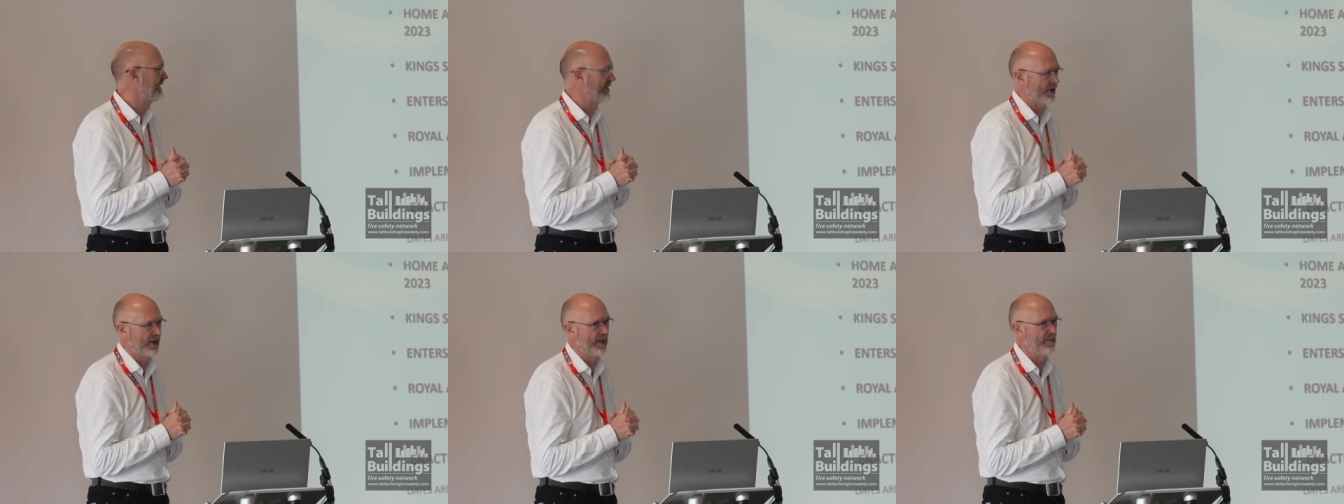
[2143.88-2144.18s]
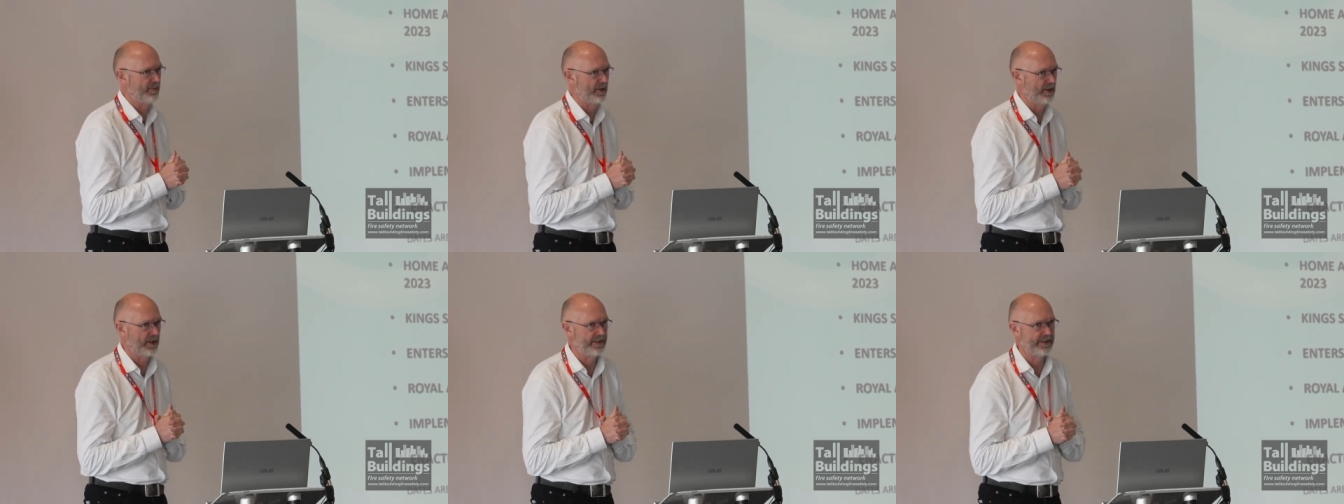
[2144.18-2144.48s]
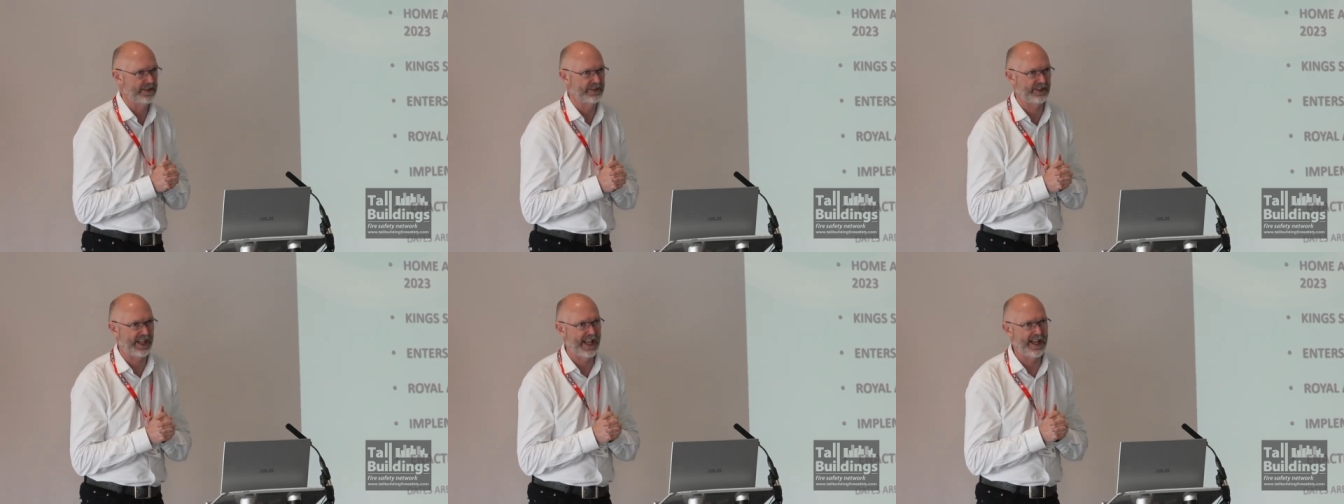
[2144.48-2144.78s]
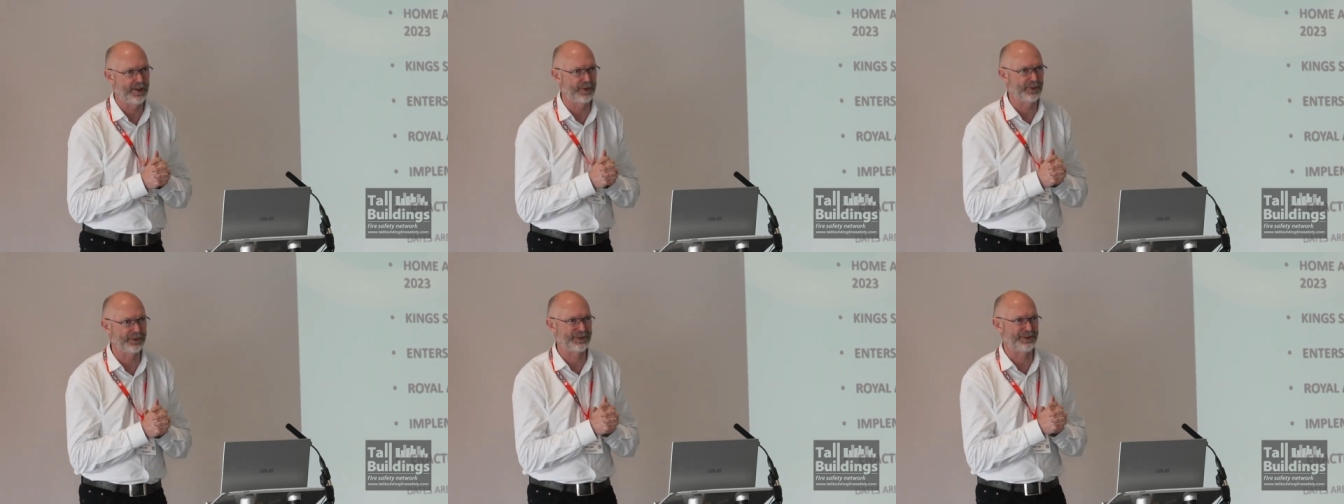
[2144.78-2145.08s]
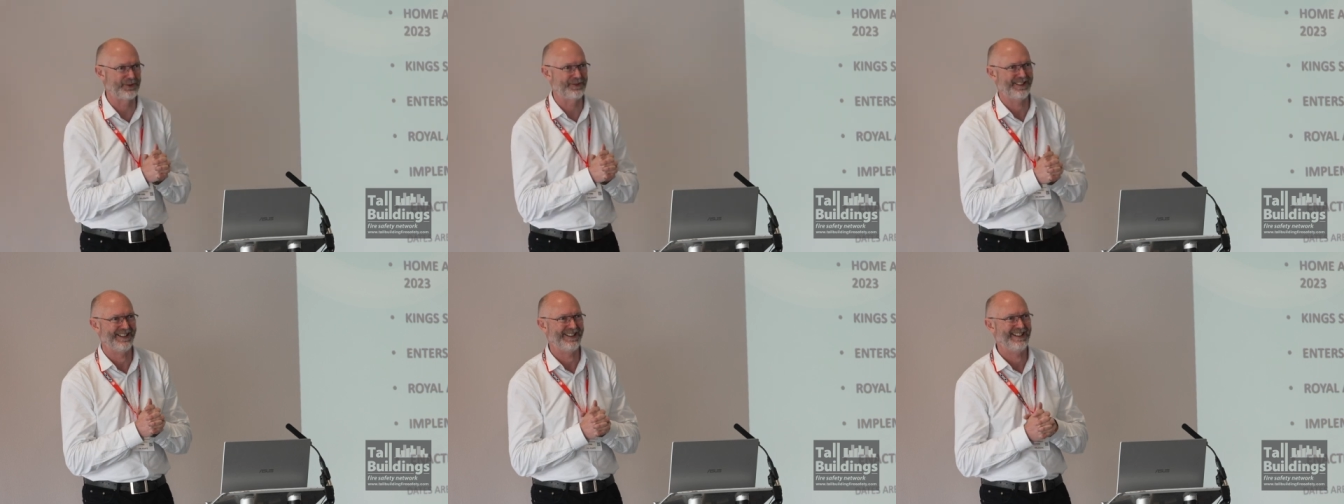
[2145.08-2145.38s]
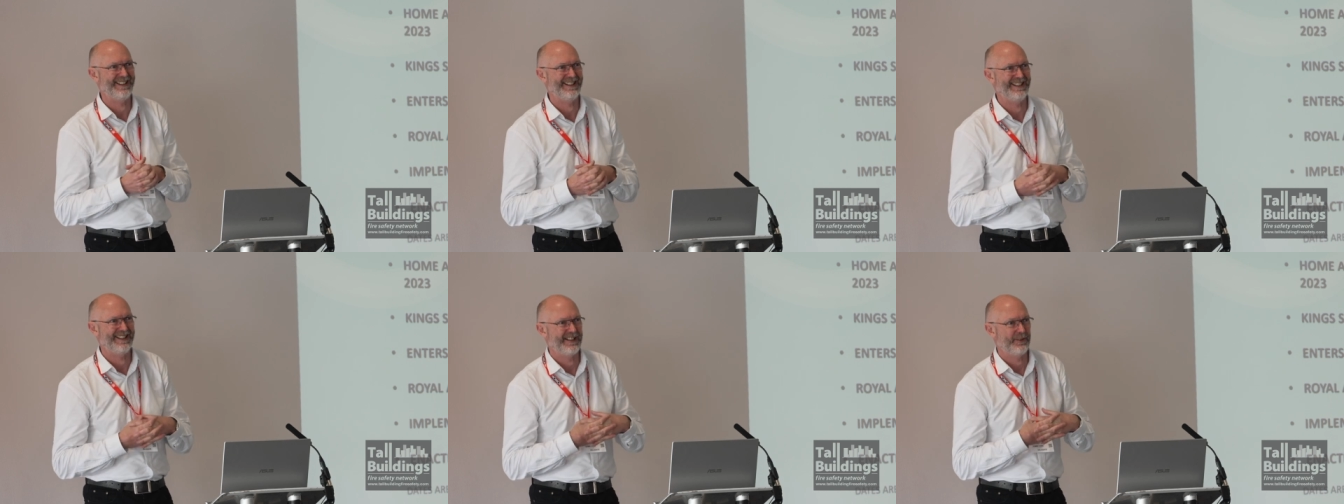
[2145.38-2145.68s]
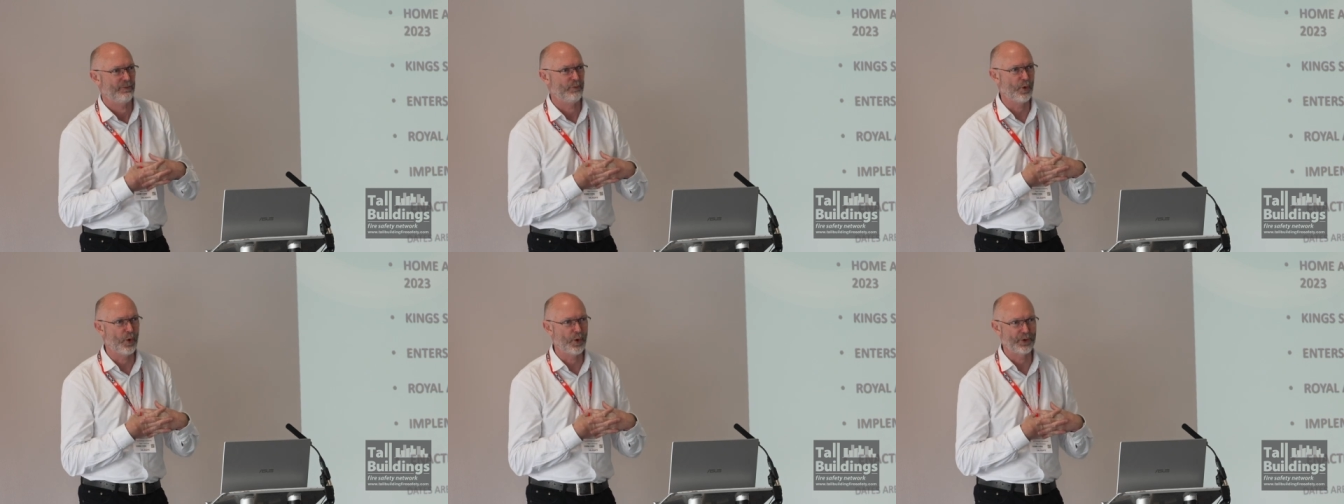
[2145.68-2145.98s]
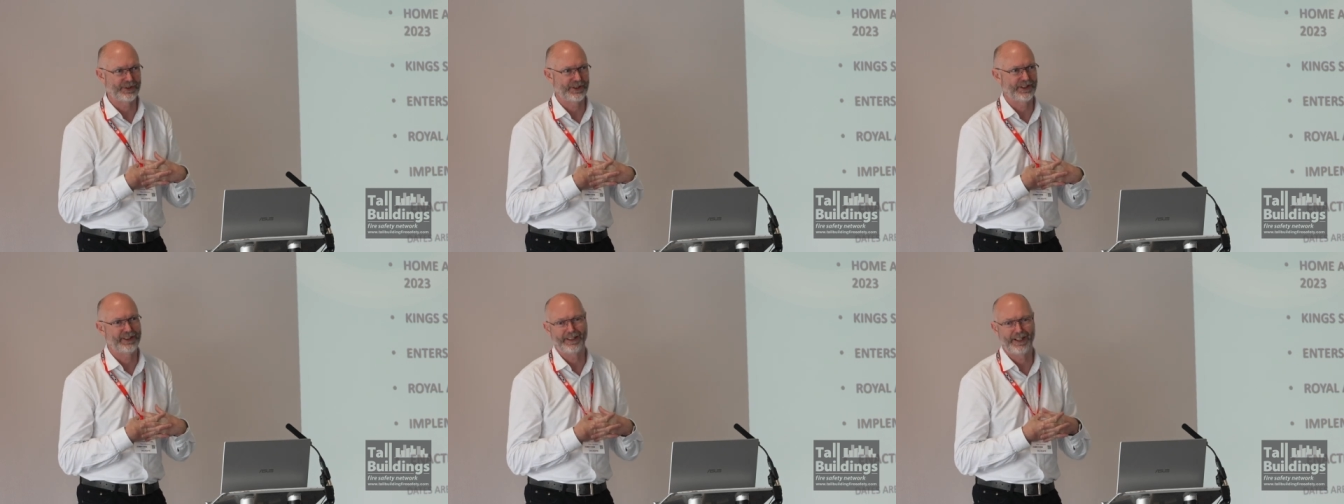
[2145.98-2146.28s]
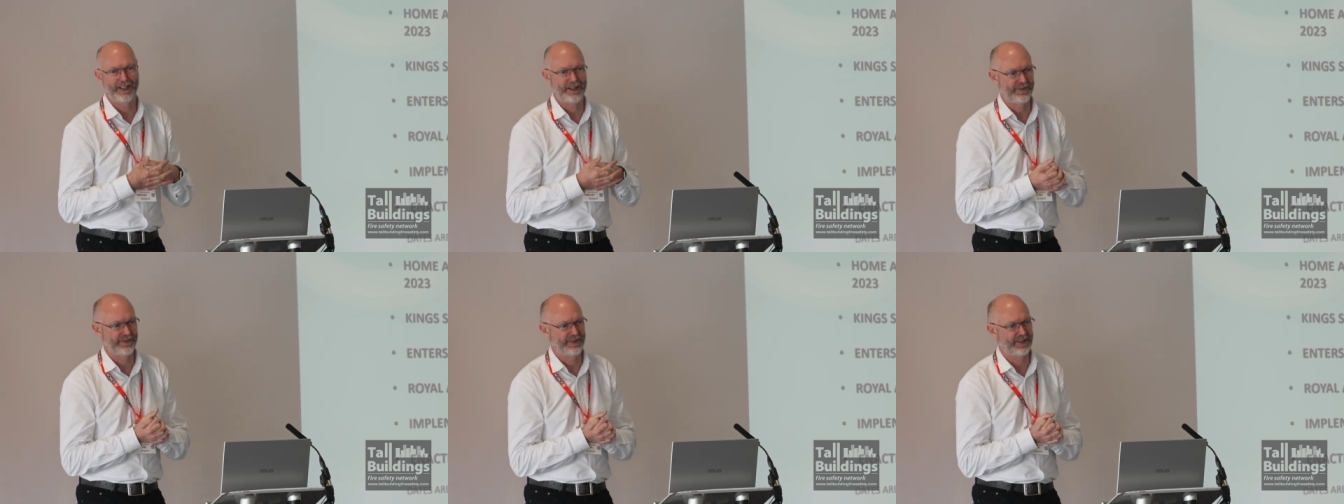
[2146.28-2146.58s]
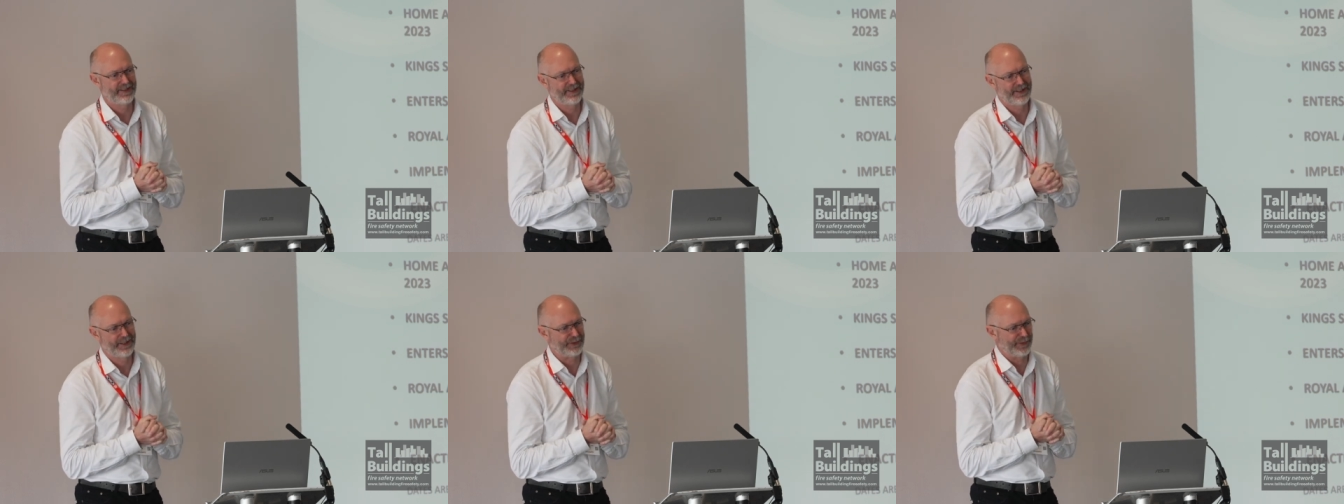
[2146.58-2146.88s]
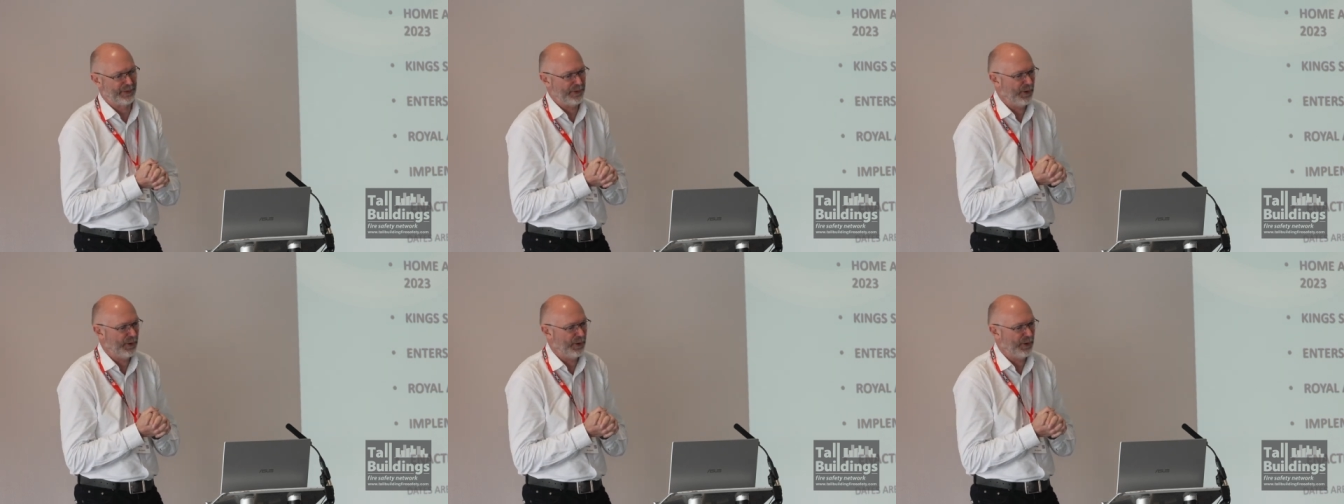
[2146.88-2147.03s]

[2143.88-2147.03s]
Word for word: timeline that's held water over the last